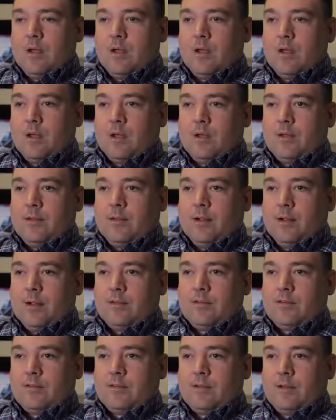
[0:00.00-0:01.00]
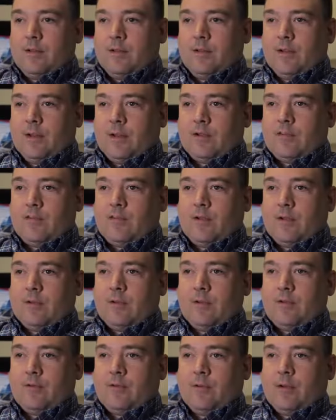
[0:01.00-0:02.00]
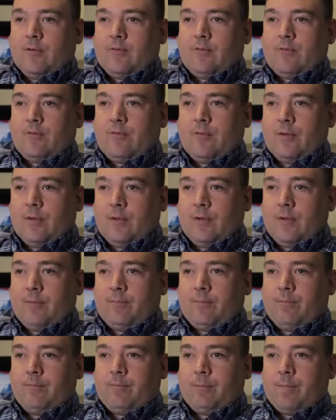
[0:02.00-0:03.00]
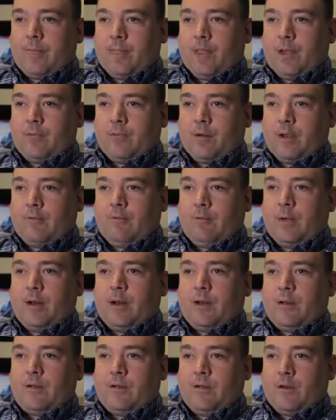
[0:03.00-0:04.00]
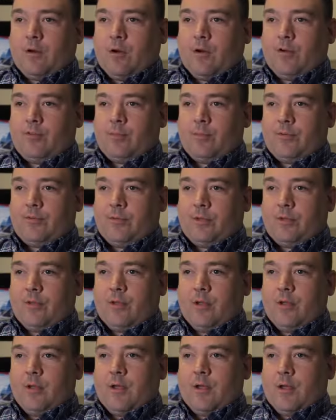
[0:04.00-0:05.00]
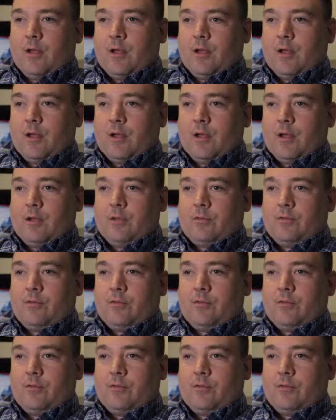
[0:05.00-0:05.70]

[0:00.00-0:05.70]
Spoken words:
In the last year or so, I think I've been into hospital on